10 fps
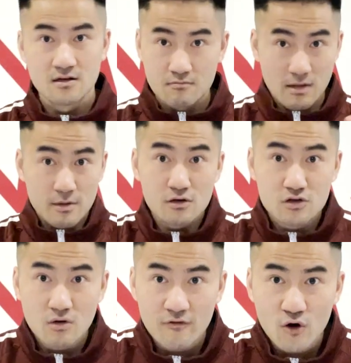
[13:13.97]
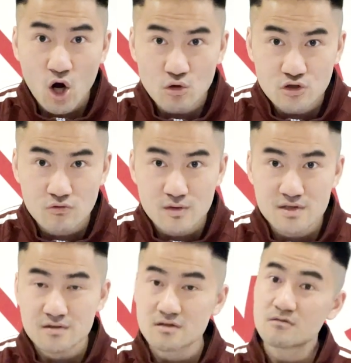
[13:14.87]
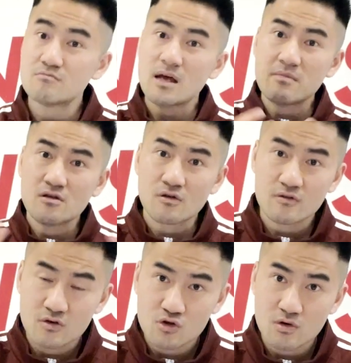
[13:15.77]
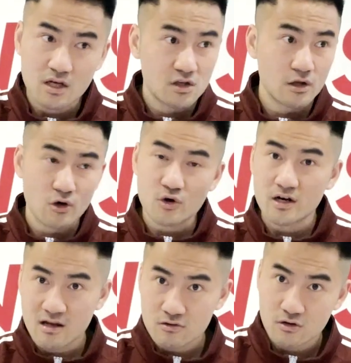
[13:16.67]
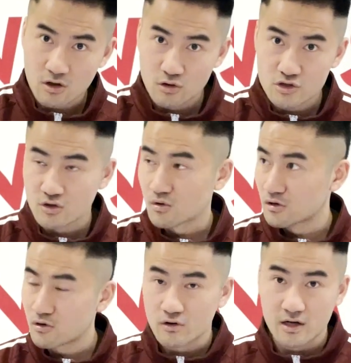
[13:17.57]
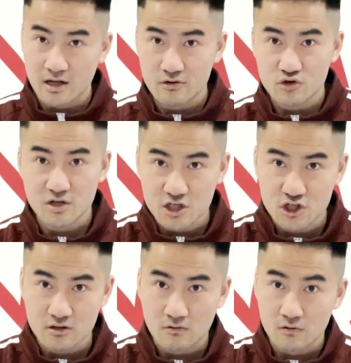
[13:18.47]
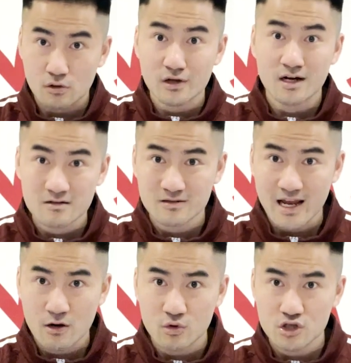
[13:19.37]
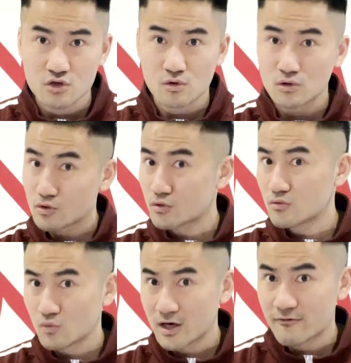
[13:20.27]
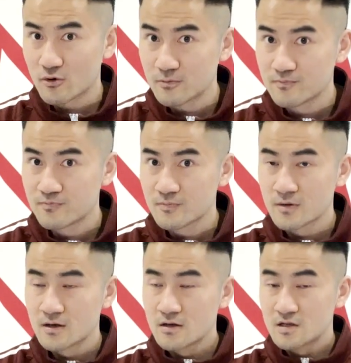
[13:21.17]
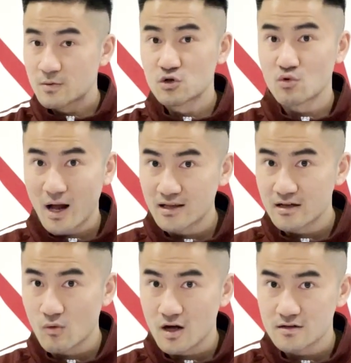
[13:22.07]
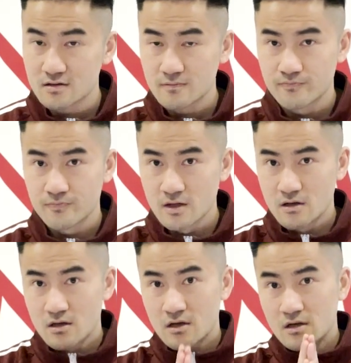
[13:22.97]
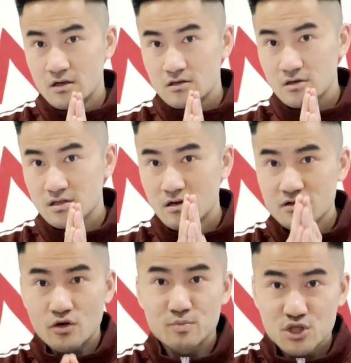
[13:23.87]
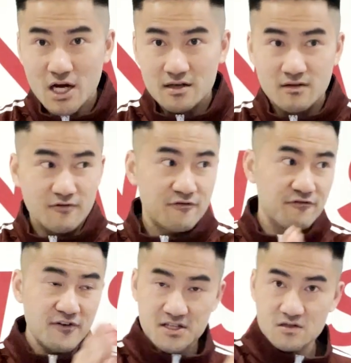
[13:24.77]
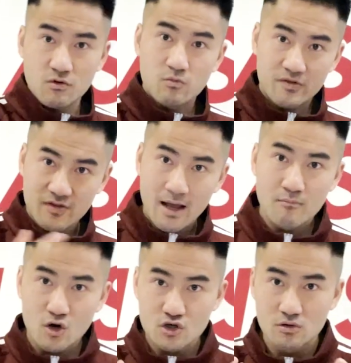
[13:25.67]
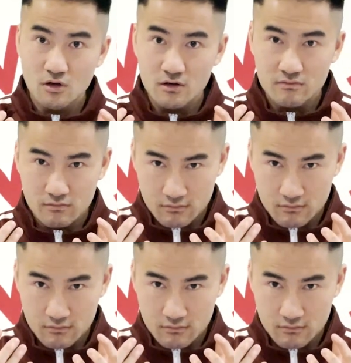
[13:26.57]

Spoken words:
Maybe you're doing it for cultural reasons. Maybe you're doing it to learn another culture, or learn another tradition, or learn another language, or learn whatever, spirituality-wise. So as long as your objective fits with what that martial art